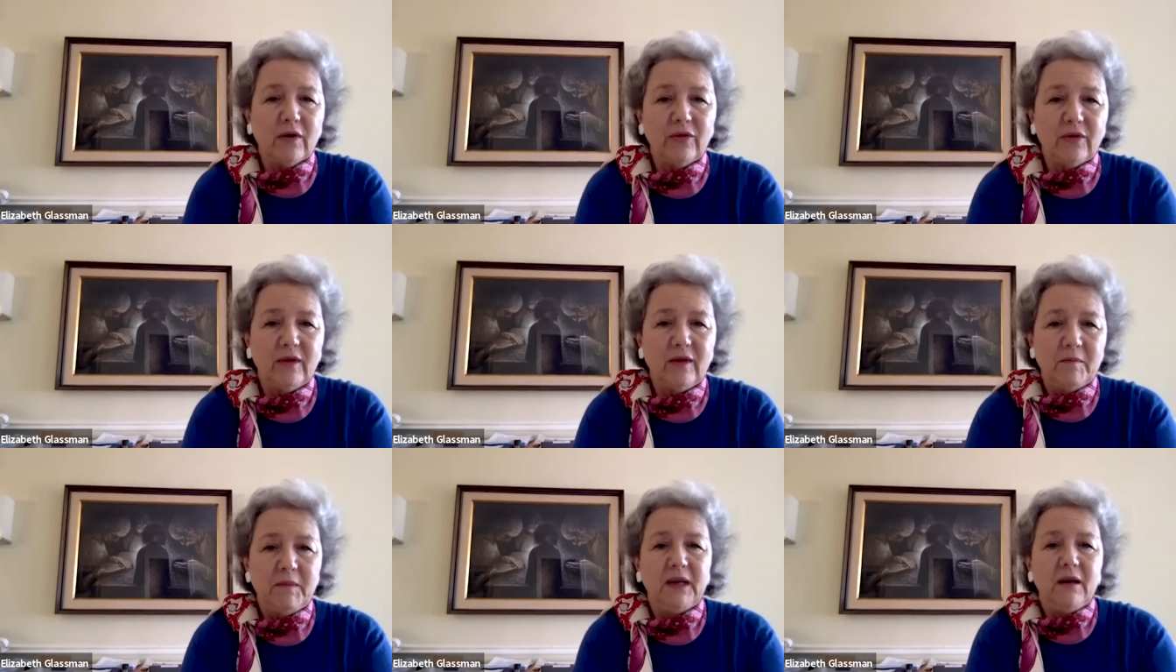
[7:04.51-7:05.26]

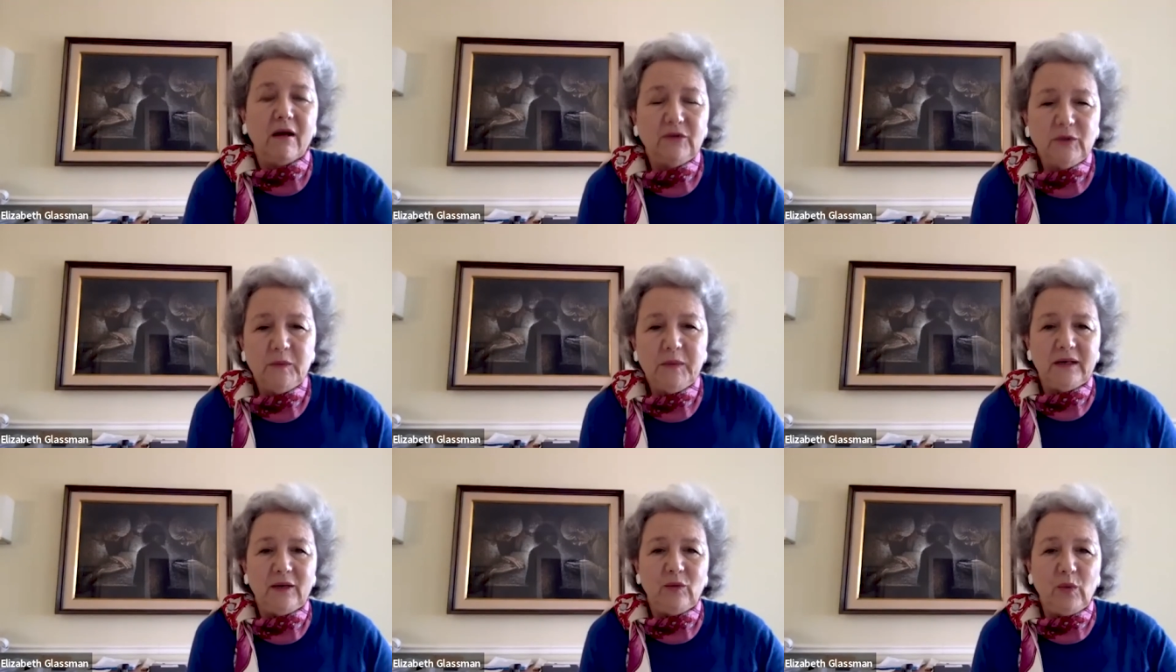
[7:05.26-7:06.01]
I mean,
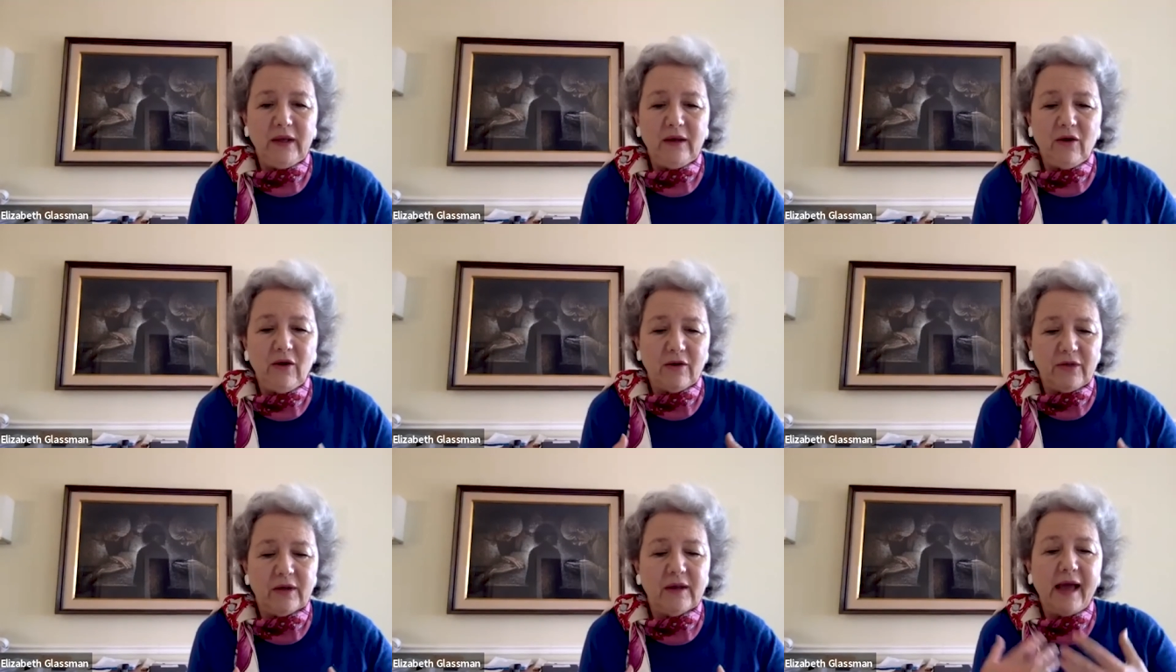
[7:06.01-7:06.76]
ultimately, we are
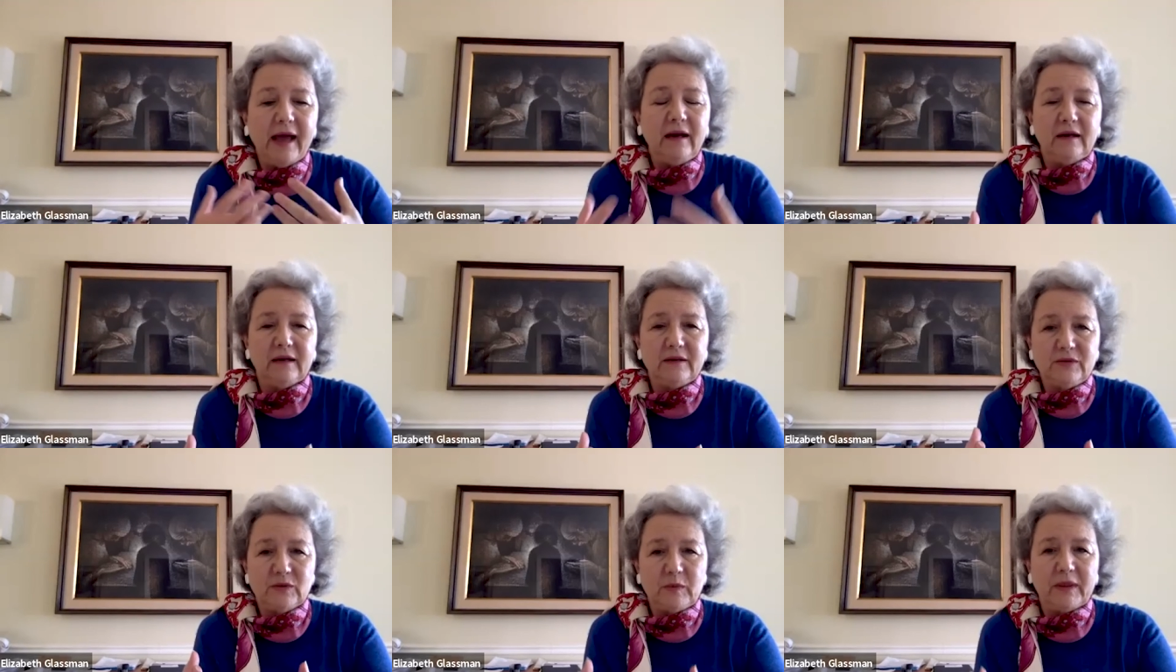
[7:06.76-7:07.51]
the
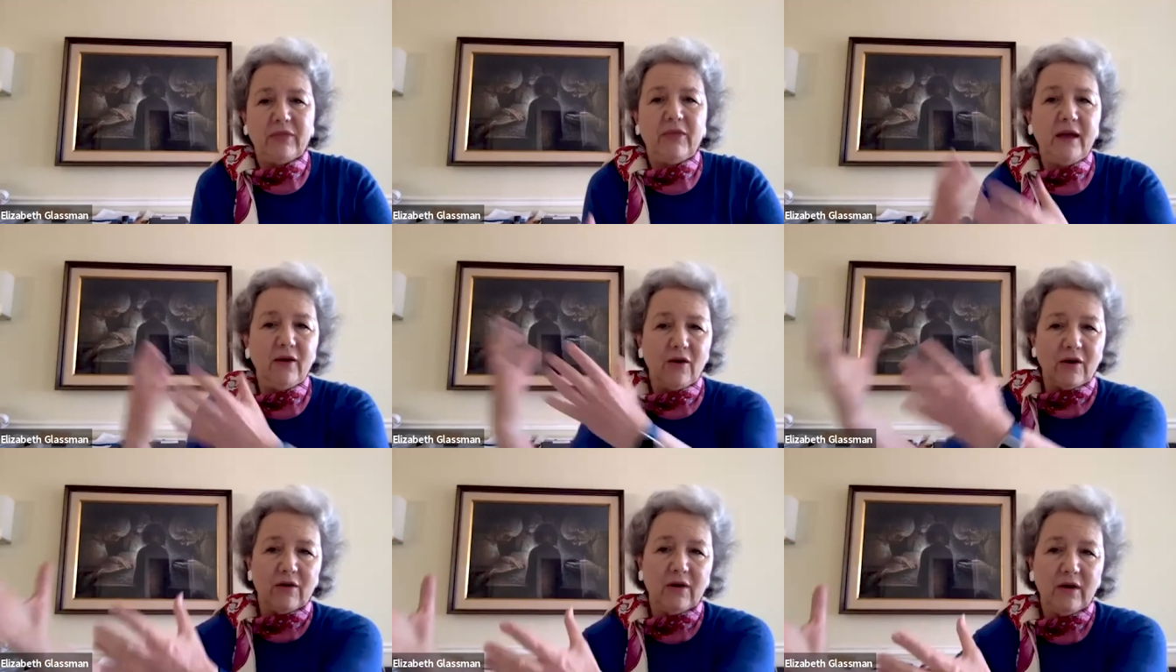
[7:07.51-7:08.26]
catalyst, but they
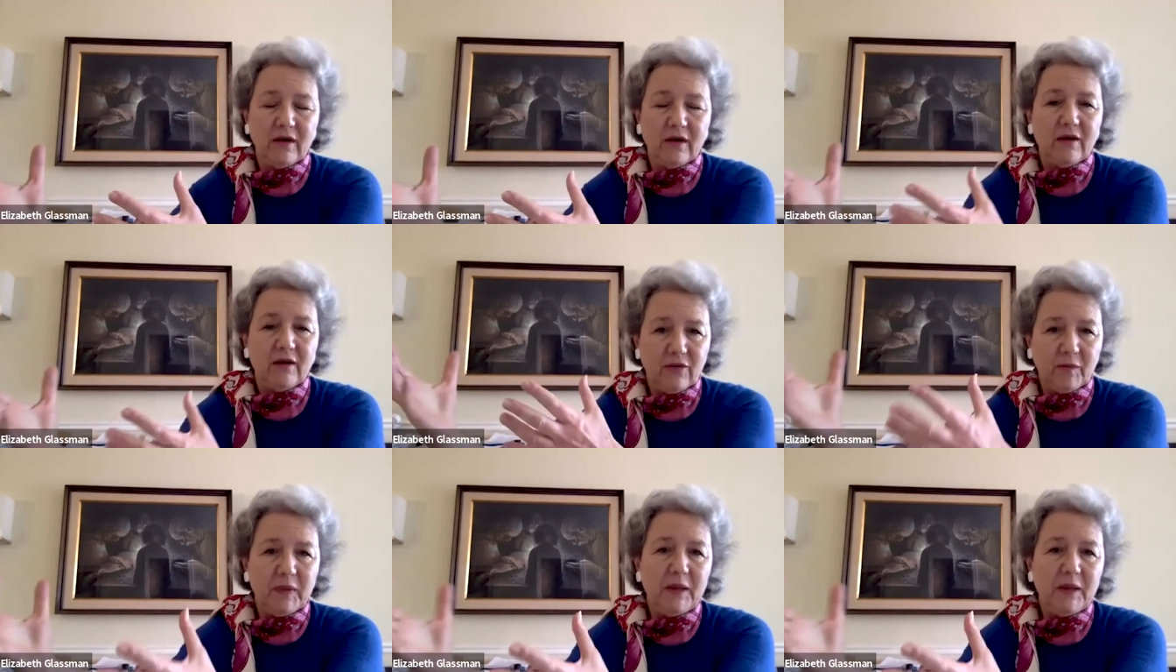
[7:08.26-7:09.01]
are
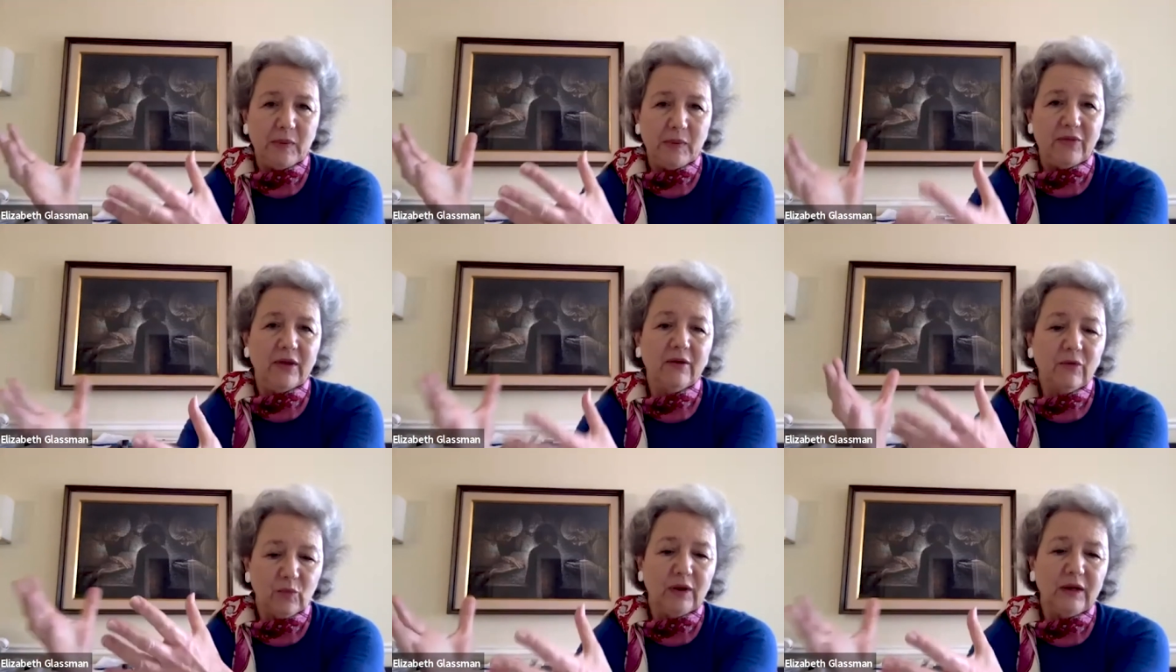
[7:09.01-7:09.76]
the people,
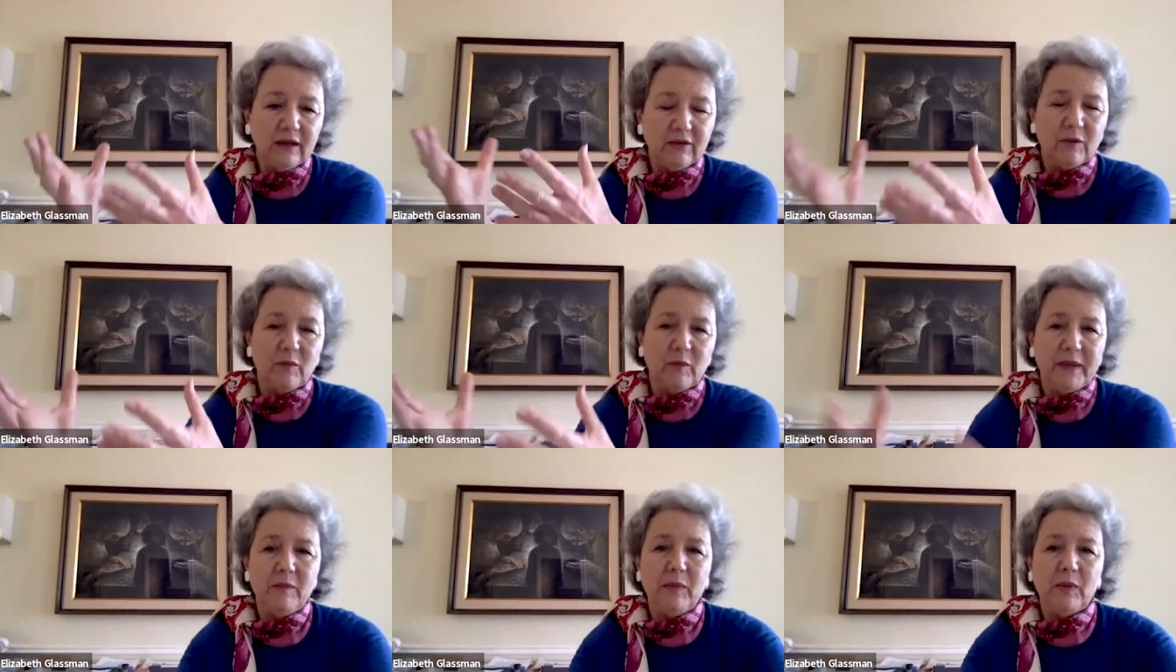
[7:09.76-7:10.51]
they're really the
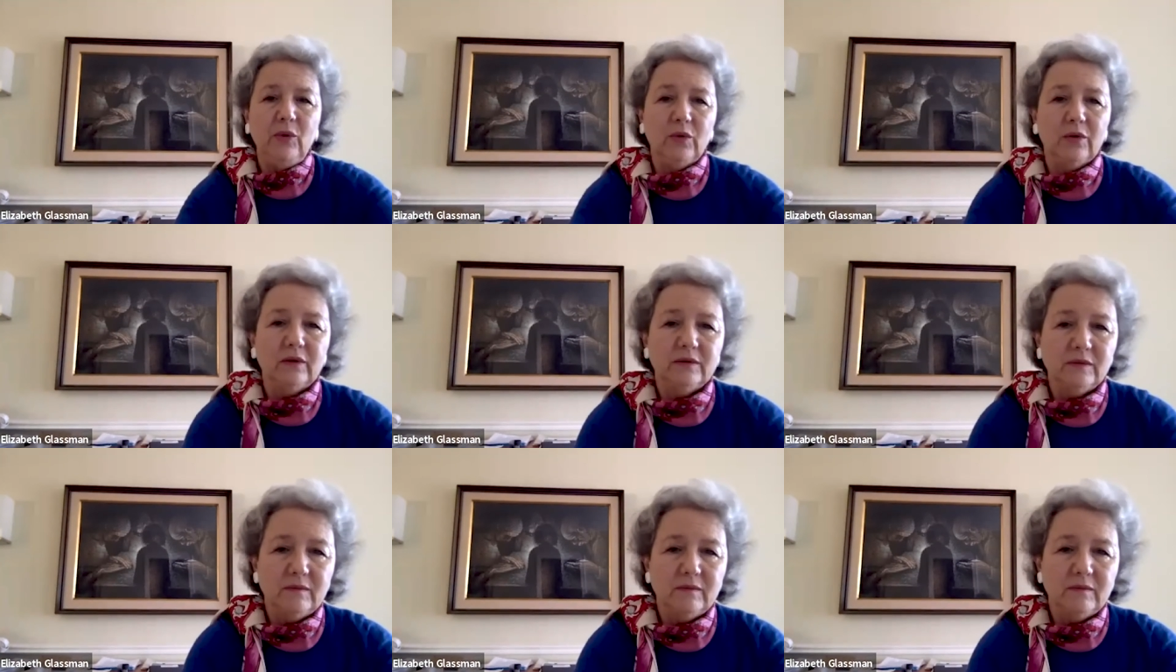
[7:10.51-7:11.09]
people who are